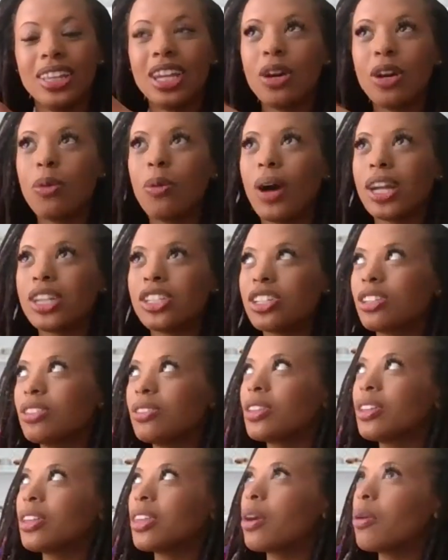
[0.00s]
they're watching
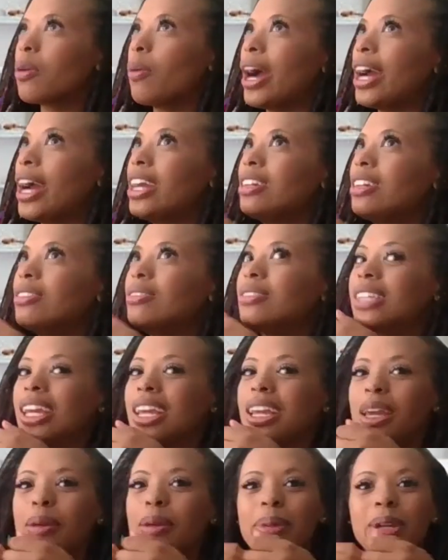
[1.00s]
and they're like, why are you
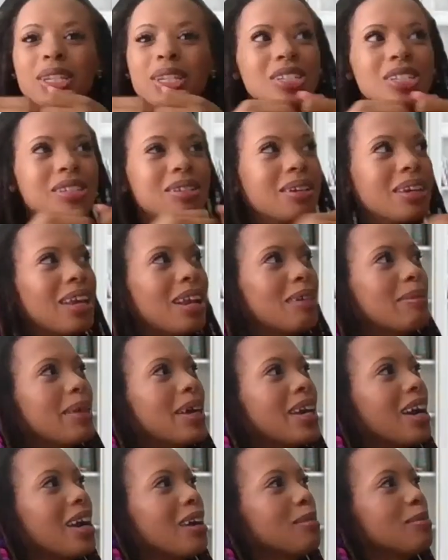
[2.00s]
taking pictures of me? And I'm
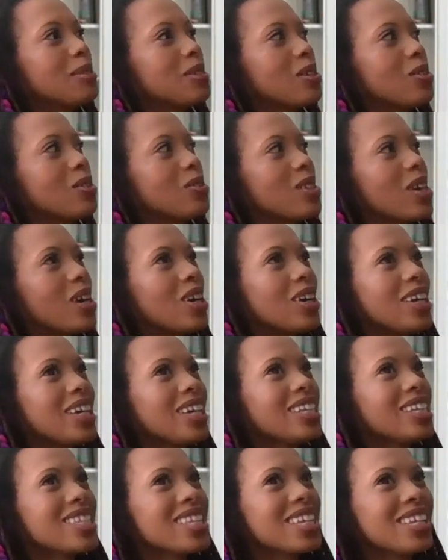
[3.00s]
like, I'm so sorry,
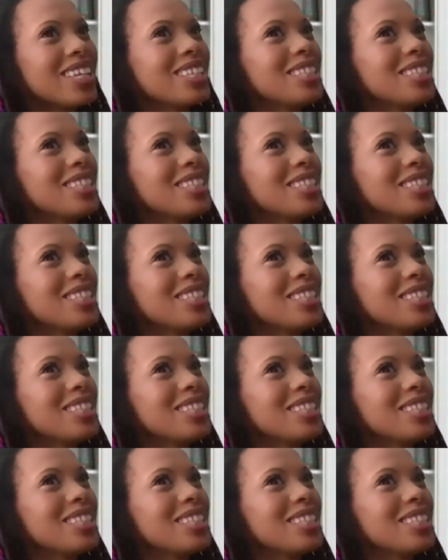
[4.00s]
it's an